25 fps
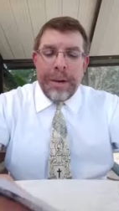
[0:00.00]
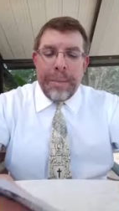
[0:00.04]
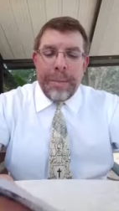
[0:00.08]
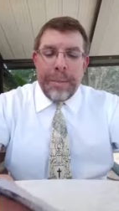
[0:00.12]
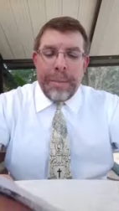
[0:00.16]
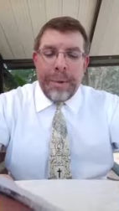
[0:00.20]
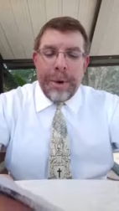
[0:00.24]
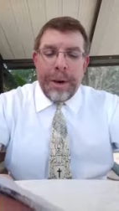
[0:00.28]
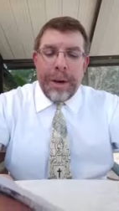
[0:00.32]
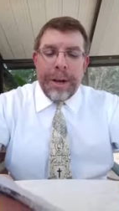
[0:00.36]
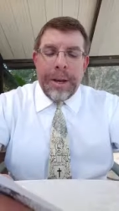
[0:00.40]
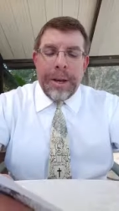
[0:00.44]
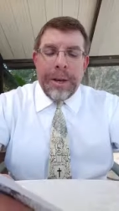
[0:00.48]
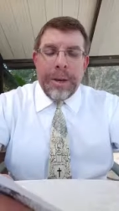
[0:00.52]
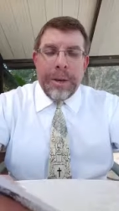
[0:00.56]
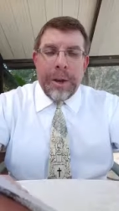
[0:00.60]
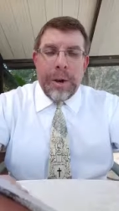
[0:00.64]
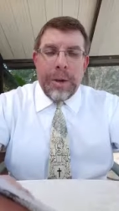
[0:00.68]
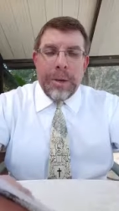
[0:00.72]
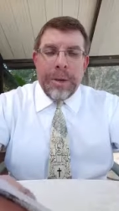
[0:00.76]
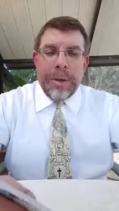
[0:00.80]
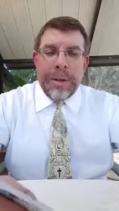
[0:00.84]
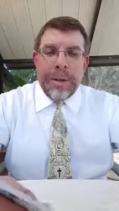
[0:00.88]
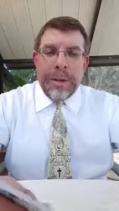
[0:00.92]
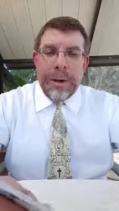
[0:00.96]
but
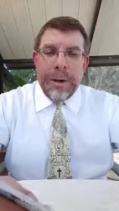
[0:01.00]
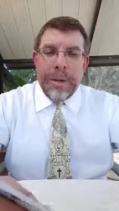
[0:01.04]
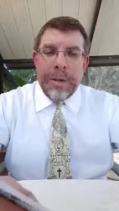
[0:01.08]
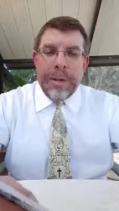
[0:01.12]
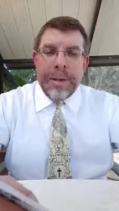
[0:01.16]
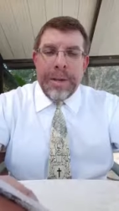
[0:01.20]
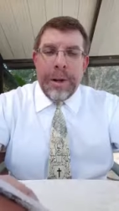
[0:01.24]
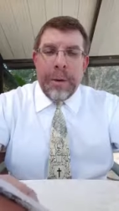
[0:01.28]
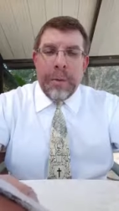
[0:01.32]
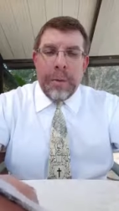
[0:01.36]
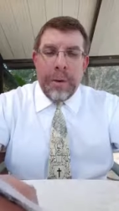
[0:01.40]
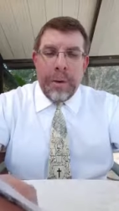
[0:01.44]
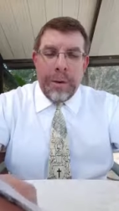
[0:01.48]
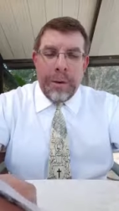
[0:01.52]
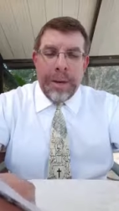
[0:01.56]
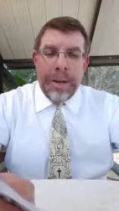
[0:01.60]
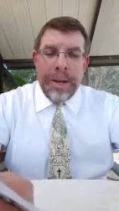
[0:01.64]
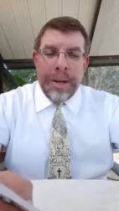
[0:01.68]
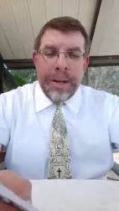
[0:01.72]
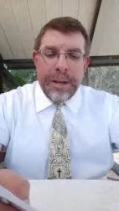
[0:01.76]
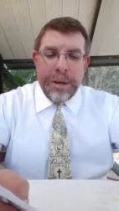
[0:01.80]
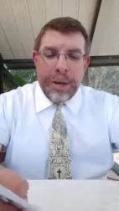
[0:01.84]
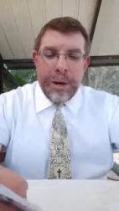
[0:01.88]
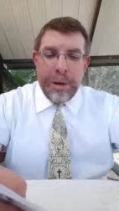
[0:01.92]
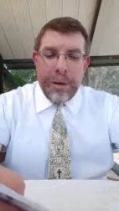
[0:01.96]
go to those that will
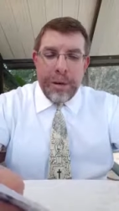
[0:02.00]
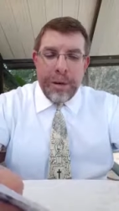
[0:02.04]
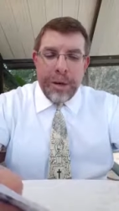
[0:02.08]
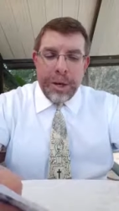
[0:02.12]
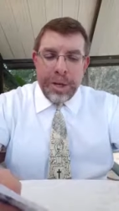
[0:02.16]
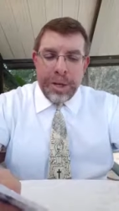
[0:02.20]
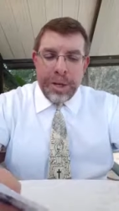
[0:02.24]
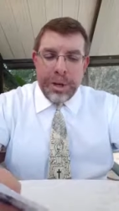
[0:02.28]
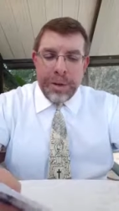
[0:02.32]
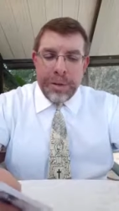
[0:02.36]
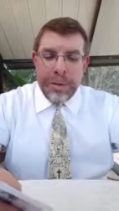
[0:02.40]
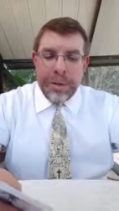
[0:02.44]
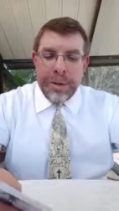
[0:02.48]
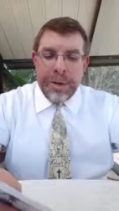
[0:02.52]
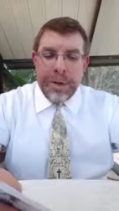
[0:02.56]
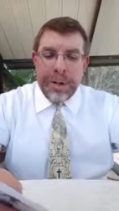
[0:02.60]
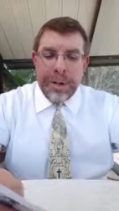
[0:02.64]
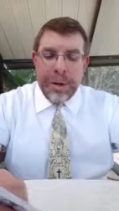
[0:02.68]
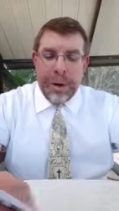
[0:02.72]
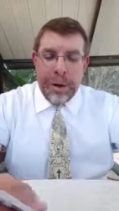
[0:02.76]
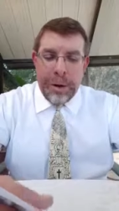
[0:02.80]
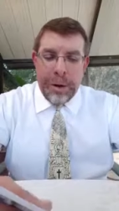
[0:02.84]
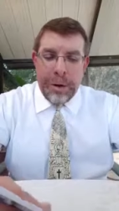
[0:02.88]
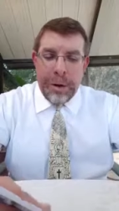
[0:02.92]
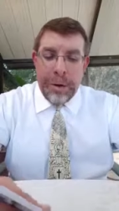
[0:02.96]
encourage you to
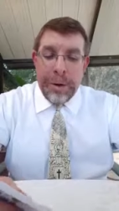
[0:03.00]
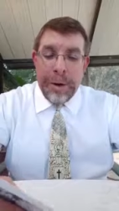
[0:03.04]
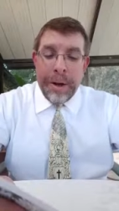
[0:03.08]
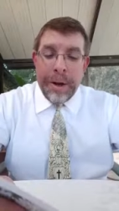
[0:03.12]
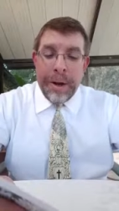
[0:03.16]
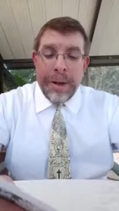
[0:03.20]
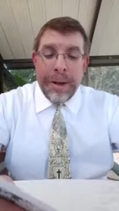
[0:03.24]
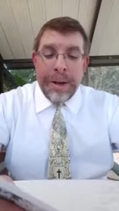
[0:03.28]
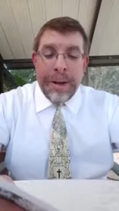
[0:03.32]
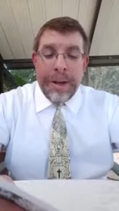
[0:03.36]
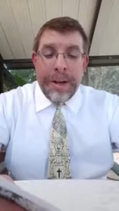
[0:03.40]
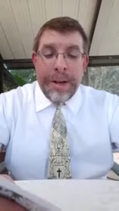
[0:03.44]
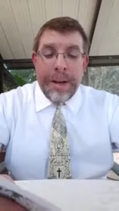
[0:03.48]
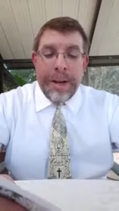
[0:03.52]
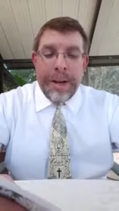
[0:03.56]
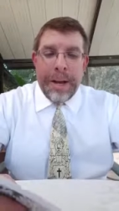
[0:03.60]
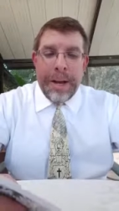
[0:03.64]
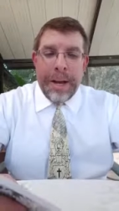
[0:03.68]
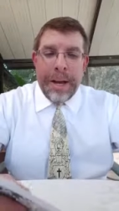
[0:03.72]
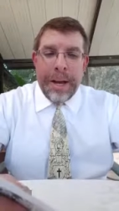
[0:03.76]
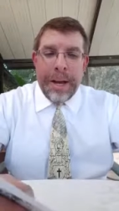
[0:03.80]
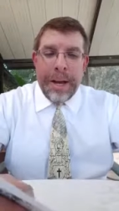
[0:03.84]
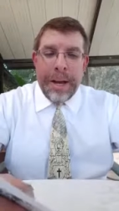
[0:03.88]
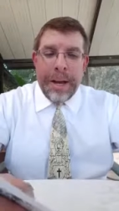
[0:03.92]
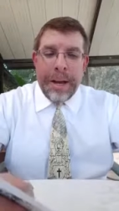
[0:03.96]
go.
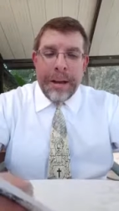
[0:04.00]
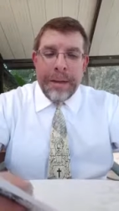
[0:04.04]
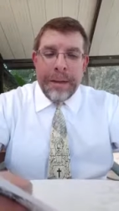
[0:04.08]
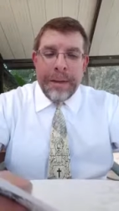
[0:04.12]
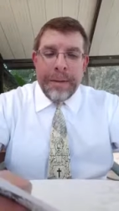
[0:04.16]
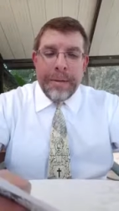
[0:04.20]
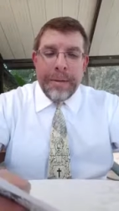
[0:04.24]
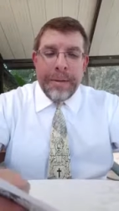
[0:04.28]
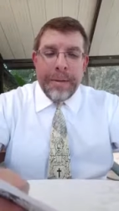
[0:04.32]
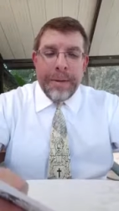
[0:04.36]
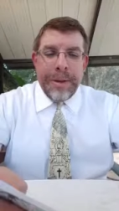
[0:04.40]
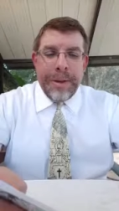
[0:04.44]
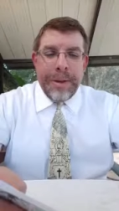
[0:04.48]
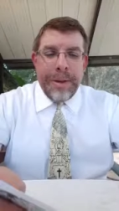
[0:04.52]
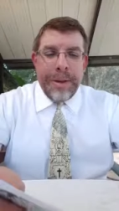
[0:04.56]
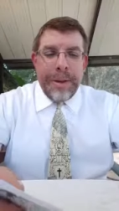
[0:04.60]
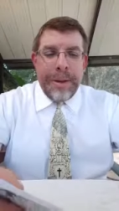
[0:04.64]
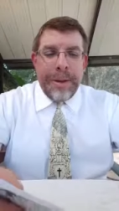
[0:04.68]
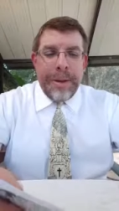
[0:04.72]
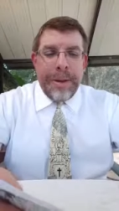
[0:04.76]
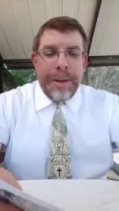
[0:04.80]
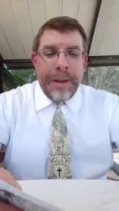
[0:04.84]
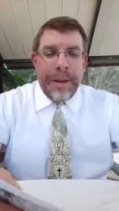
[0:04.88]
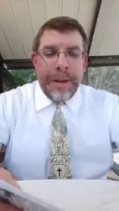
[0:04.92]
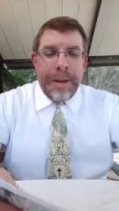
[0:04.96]
And
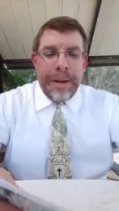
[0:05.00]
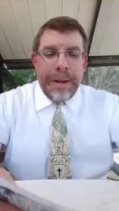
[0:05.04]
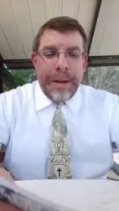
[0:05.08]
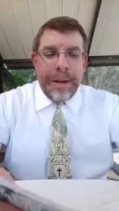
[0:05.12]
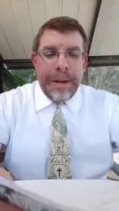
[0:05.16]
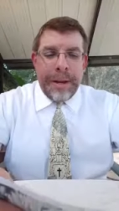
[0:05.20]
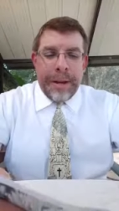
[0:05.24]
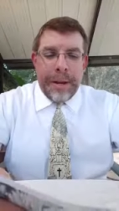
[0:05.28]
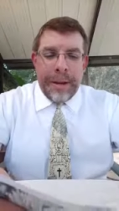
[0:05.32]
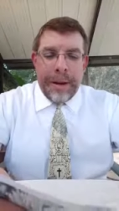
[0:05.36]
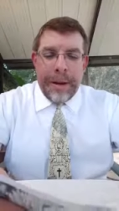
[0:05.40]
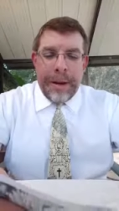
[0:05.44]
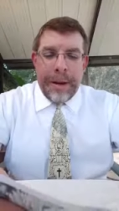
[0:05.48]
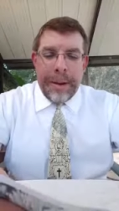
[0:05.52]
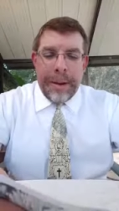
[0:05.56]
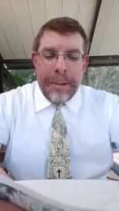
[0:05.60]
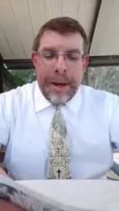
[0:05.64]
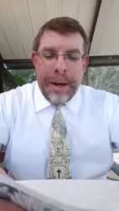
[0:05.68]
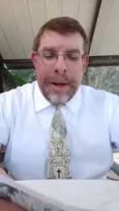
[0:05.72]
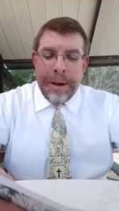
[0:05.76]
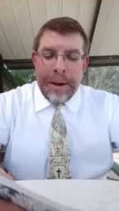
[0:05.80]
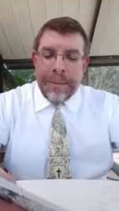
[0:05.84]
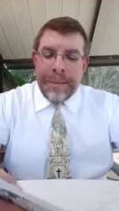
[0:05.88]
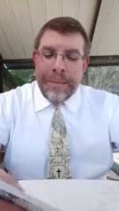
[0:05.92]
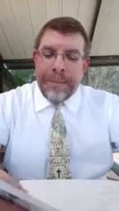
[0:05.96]
and uh,
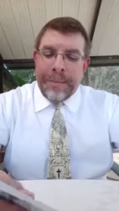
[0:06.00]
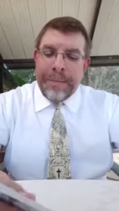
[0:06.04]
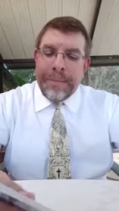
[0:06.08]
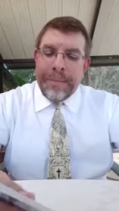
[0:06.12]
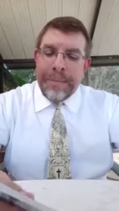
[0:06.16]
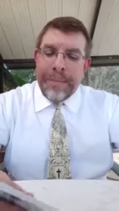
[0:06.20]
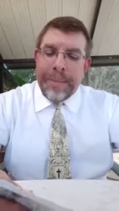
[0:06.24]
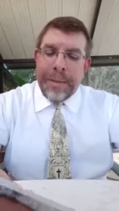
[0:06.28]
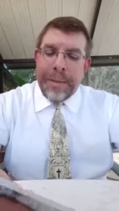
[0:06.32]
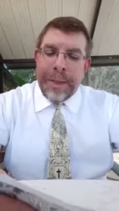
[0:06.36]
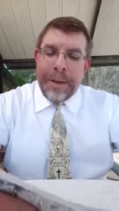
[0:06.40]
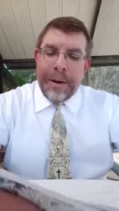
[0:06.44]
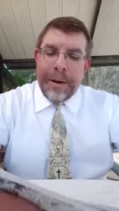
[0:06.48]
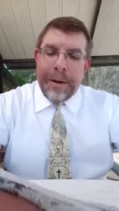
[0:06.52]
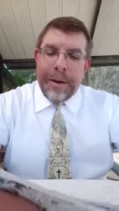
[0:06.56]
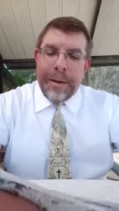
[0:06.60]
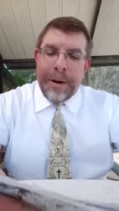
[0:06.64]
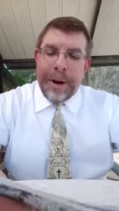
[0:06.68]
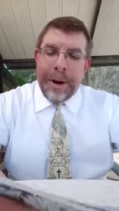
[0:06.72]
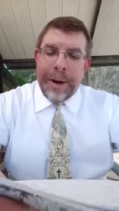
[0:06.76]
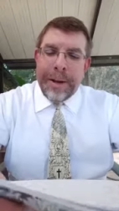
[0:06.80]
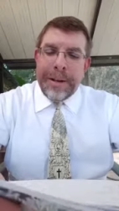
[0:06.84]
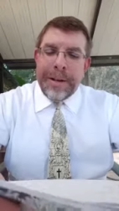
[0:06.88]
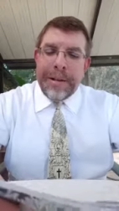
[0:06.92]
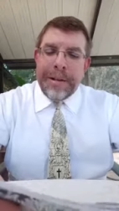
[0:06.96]
amen. All
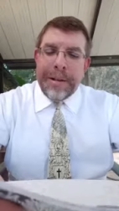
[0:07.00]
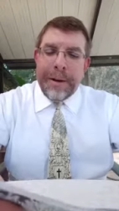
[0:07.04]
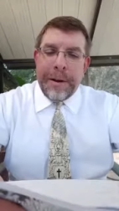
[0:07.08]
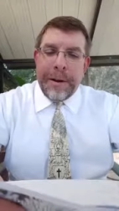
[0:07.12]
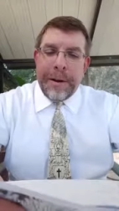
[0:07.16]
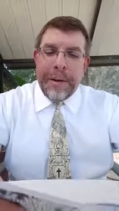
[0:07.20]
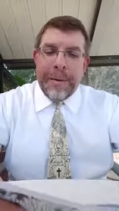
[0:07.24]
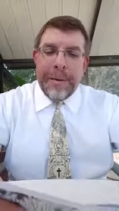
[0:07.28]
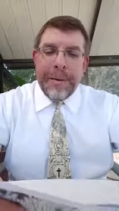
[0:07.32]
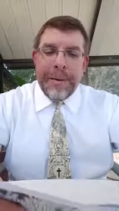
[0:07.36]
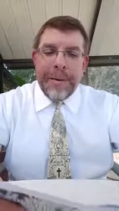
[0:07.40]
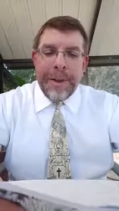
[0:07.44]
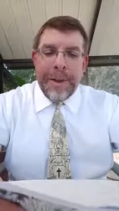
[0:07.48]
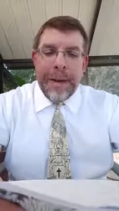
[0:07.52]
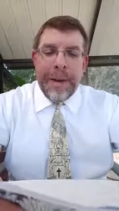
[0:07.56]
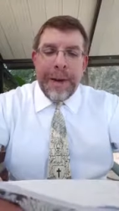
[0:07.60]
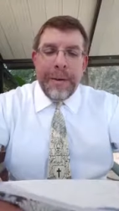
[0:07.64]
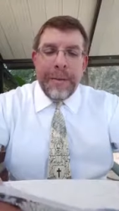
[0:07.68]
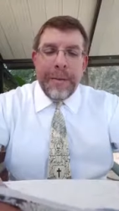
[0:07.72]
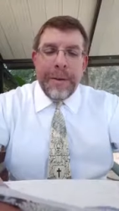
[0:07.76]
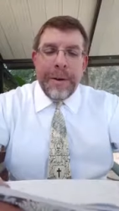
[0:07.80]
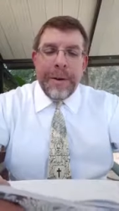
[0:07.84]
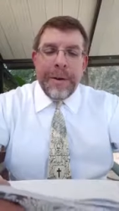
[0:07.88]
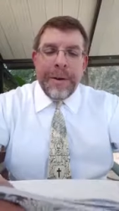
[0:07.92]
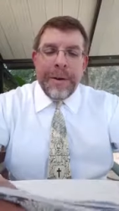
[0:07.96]
right, so
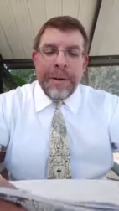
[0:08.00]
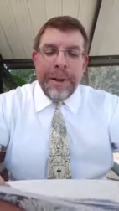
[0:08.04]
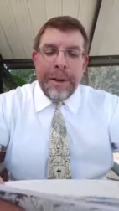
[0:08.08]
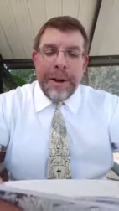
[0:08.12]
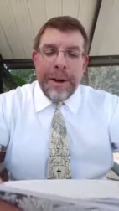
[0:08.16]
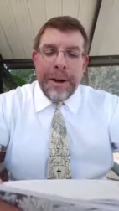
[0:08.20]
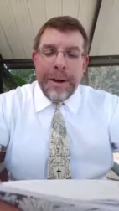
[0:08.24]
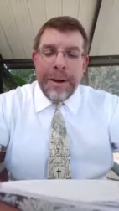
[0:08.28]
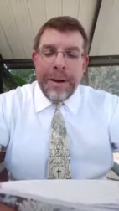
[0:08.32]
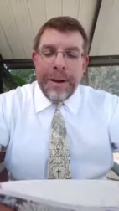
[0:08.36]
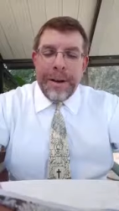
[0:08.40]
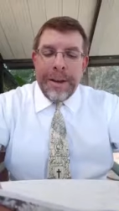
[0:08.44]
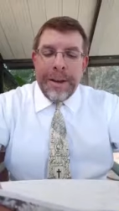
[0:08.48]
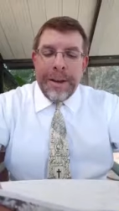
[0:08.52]
that was uh,